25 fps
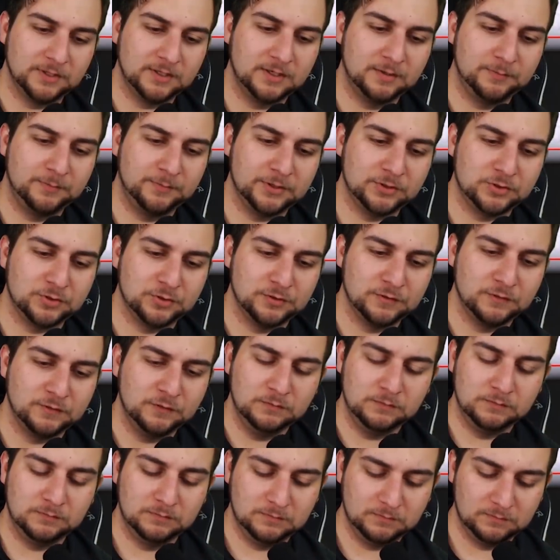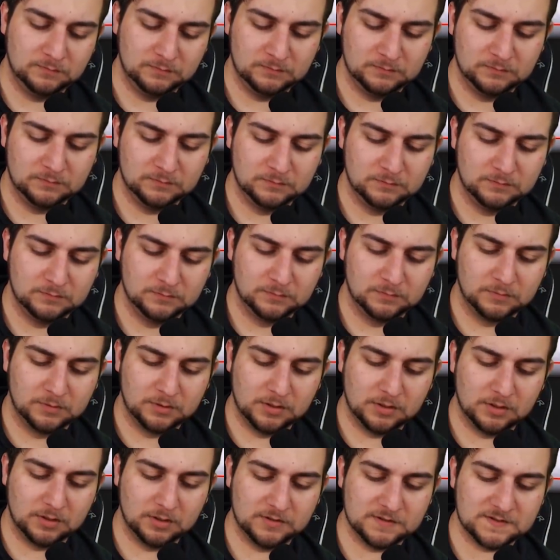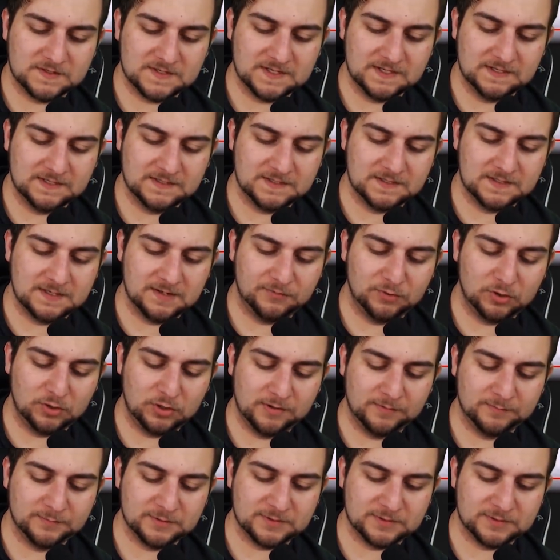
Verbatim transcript: I'm taking a picture of this. I'm gonna send to Devil